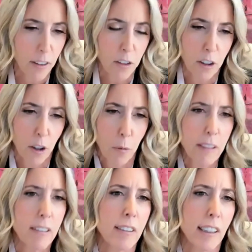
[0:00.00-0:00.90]
And so
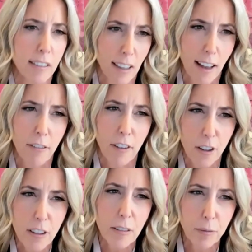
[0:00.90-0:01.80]
about 6.5
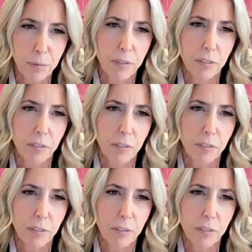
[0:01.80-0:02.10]
years.